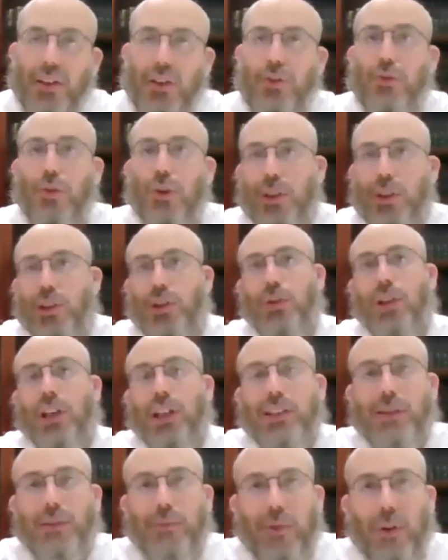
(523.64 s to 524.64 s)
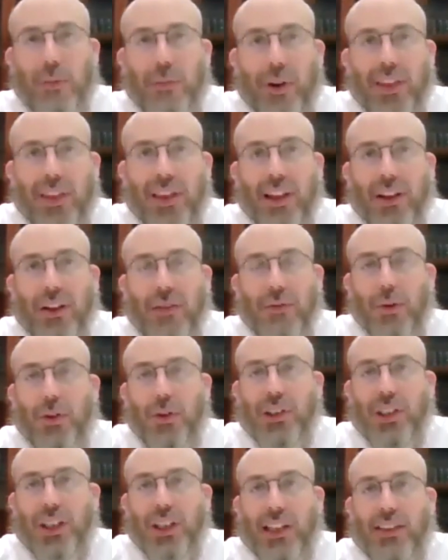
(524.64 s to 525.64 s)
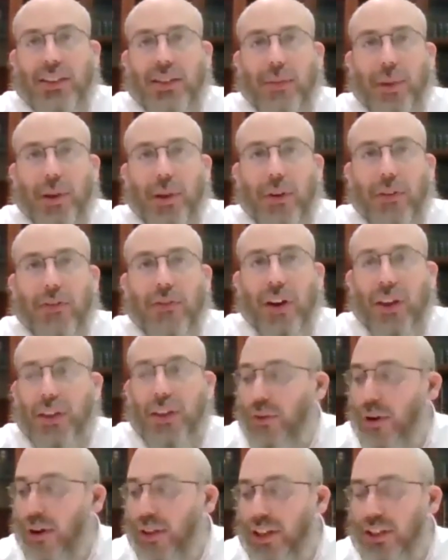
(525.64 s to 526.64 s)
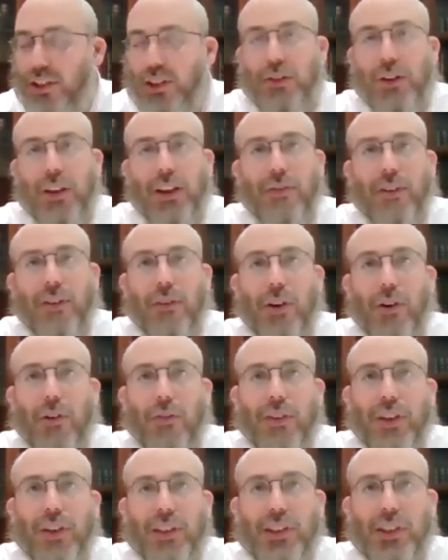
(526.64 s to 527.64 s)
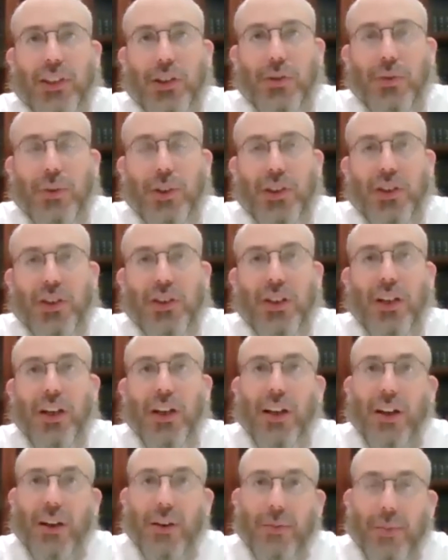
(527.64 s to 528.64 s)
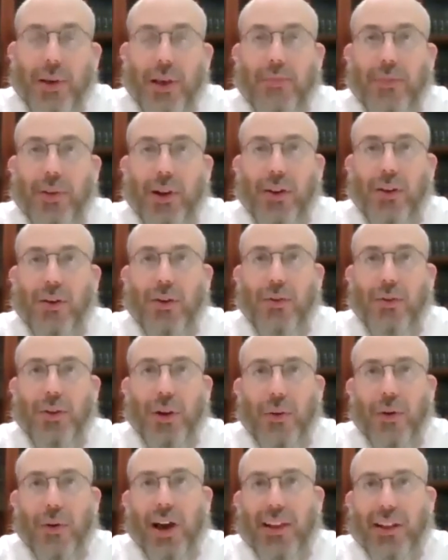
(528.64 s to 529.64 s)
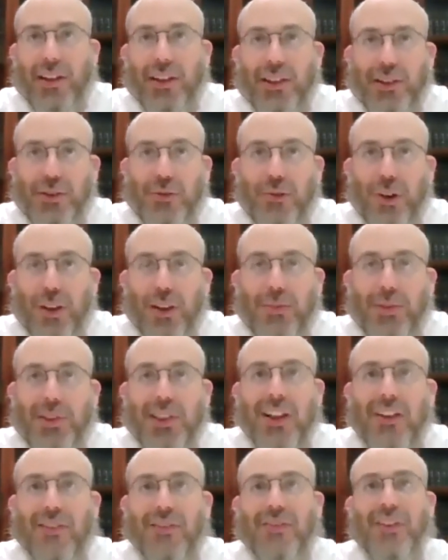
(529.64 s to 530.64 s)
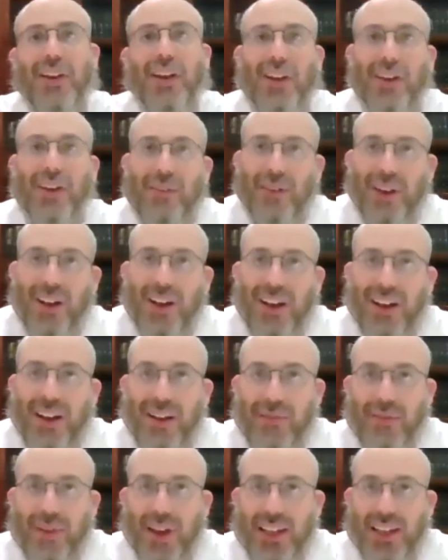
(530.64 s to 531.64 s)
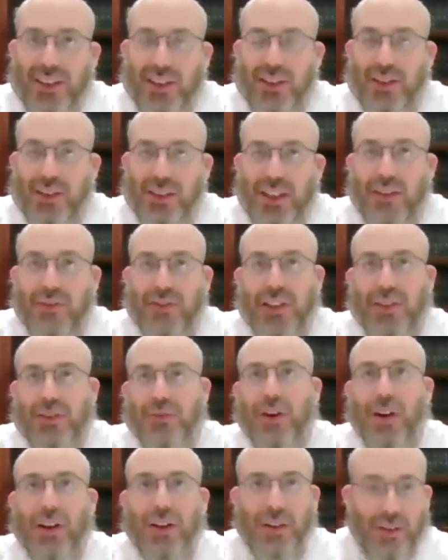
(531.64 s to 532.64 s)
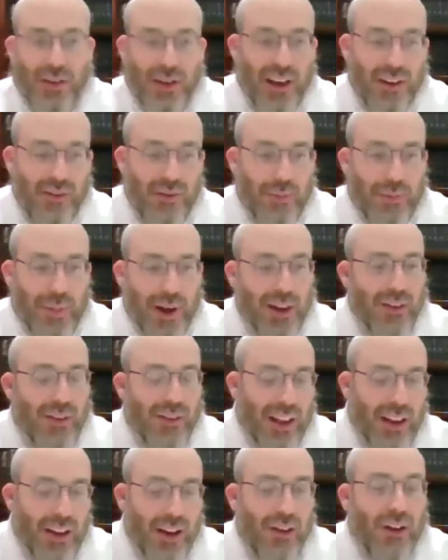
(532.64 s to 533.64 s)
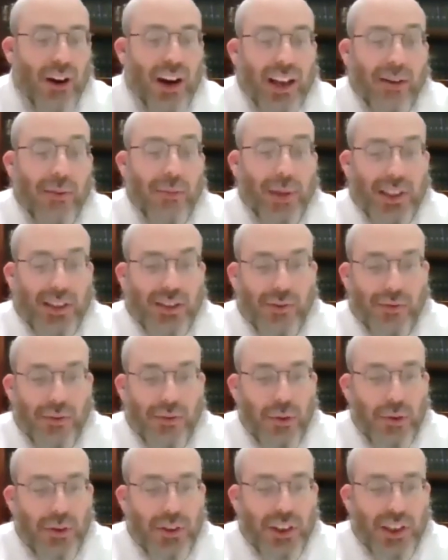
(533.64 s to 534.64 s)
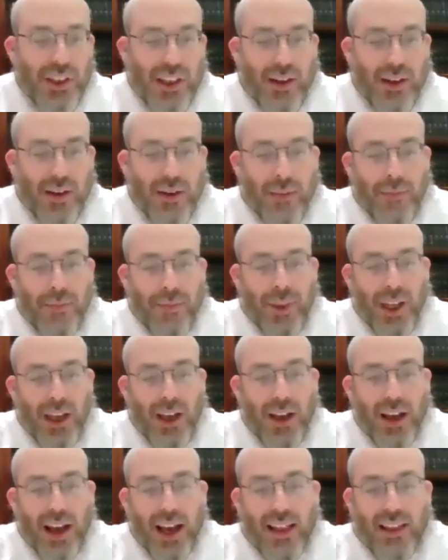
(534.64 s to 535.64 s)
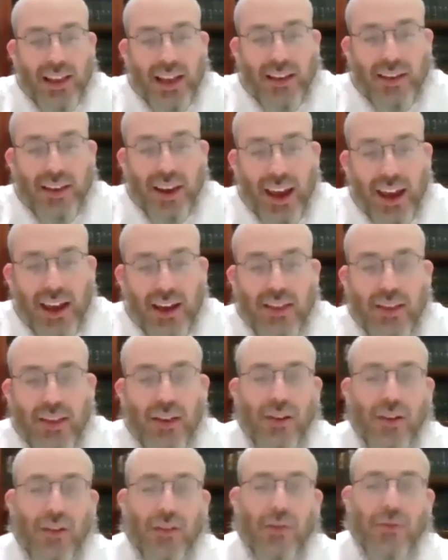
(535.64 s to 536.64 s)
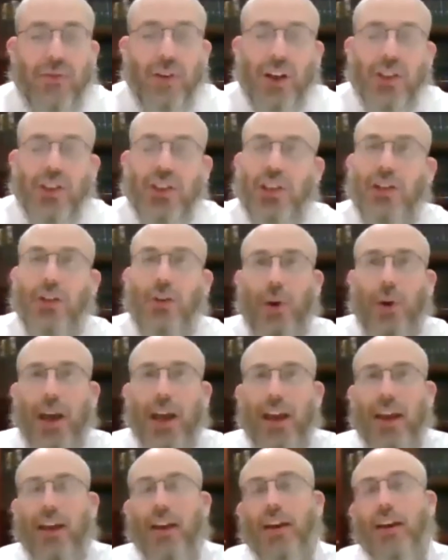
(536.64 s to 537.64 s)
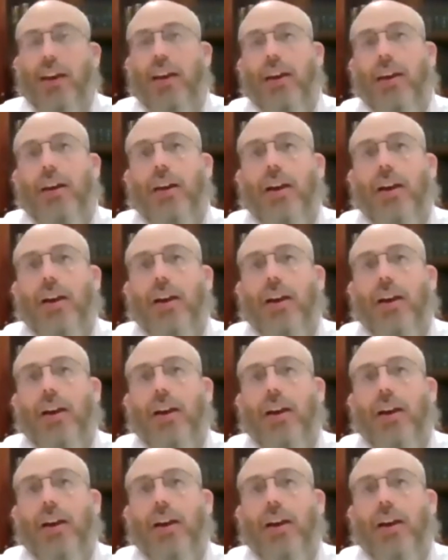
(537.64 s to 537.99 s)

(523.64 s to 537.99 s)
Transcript: destroy Judaism from within. Unfortunately, that's something we find throughout history, that very often it's the Jewish people who know how to destroy themselves and self-destruct even better than our enemies, unfortunately. And they take the function away